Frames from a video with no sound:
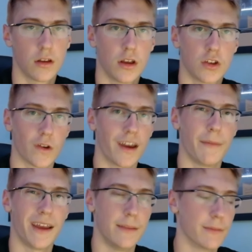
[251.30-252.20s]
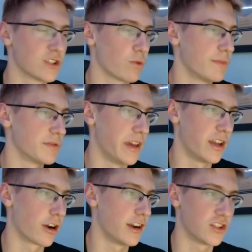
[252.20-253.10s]
So I have my email swipes made
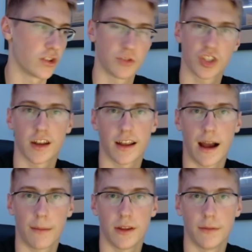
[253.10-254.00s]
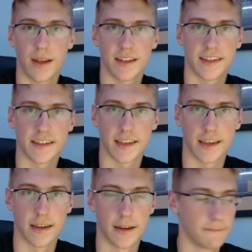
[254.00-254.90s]
already, so I'm just going to copy and paste this in.